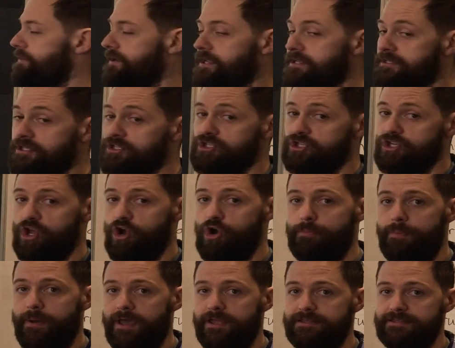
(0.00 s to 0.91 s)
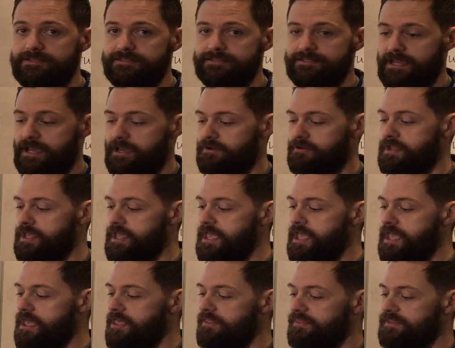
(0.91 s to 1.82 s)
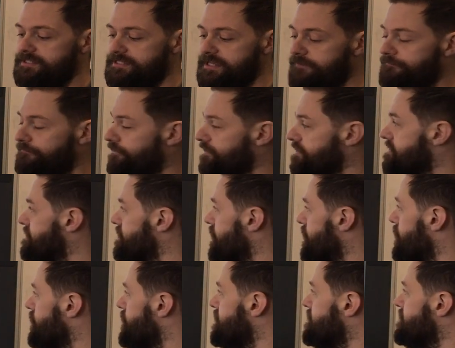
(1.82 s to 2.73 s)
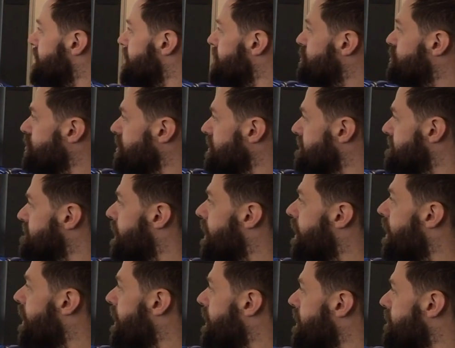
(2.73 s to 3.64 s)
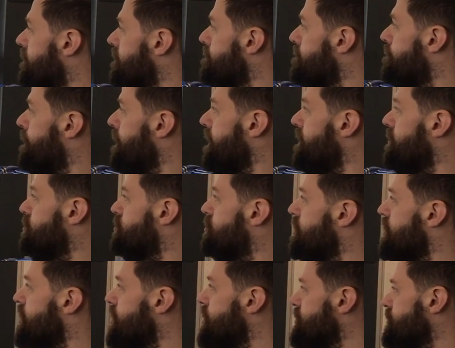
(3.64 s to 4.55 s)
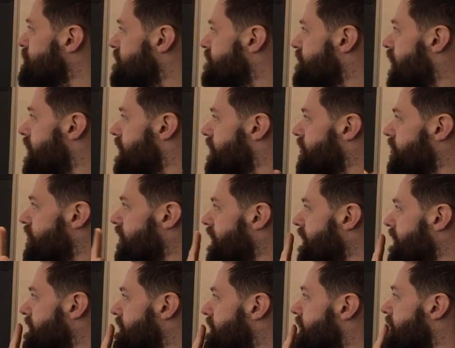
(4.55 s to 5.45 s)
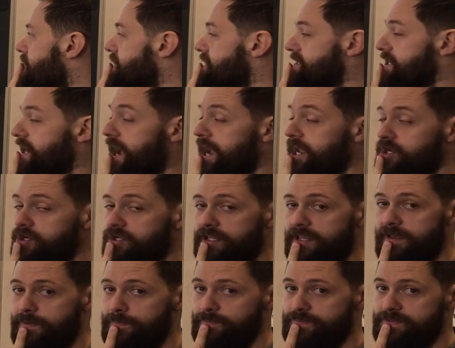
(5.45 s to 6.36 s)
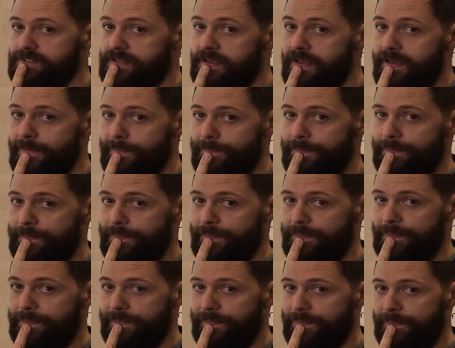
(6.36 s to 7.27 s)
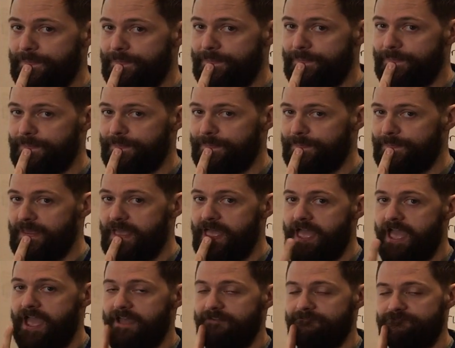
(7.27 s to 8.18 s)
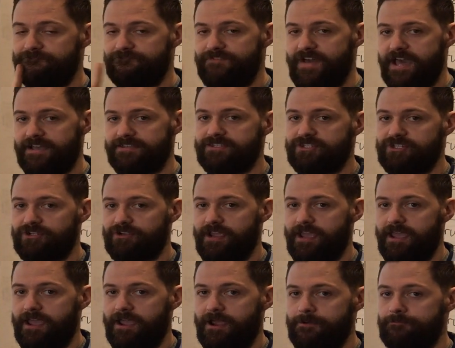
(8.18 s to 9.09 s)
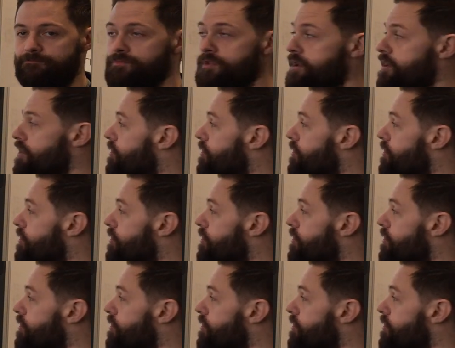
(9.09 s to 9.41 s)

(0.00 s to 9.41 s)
because there's no buttons down. The difference though is that G is higher in pitch. So you've got to think tighter lips and faster air.